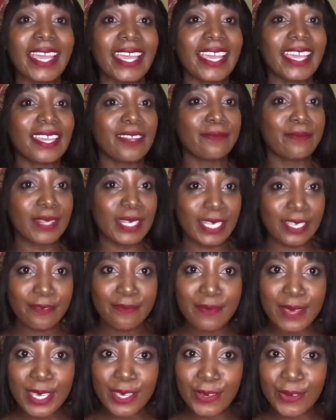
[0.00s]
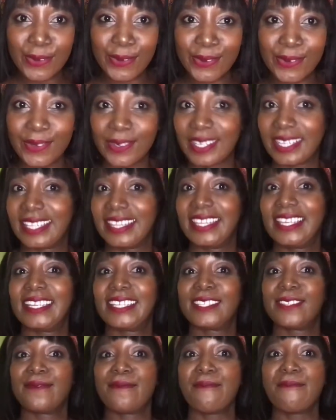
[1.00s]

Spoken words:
And believe me, there's